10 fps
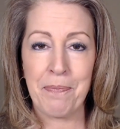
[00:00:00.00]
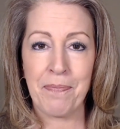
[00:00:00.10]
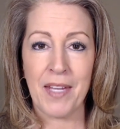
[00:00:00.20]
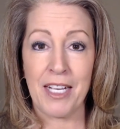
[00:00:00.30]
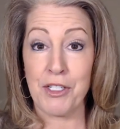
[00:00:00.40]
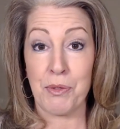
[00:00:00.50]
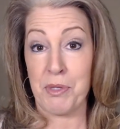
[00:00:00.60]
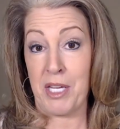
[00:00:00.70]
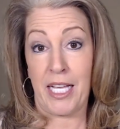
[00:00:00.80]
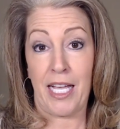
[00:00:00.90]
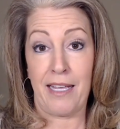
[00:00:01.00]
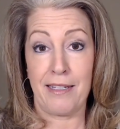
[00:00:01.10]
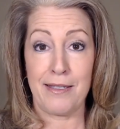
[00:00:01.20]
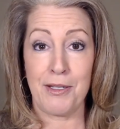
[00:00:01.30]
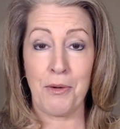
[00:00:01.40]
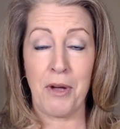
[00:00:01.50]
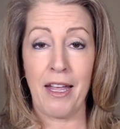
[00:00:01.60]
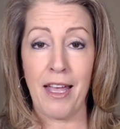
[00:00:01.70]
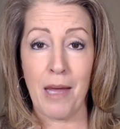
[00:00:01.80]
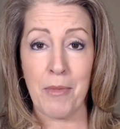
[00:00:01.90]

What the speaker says: I just was like, hey, this is who I am.